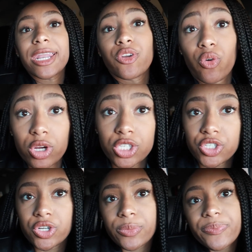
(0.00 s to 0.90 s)
at
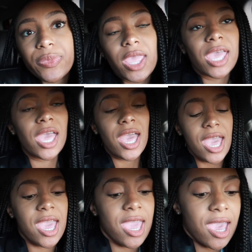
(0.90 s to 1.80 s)
Nordstrom,
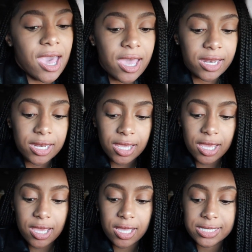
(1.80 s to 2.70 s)
And
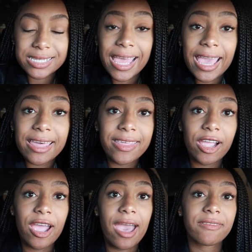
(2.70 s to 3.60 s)
today they
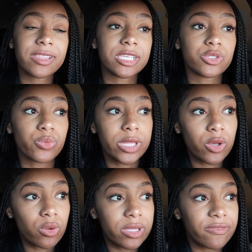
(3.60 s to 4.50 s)
are having this really
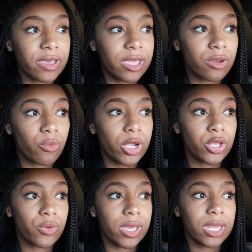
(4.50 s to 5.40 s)
cool event where
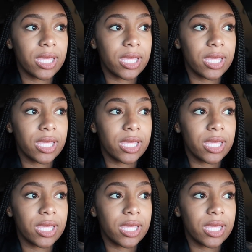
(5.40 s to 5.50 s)
you can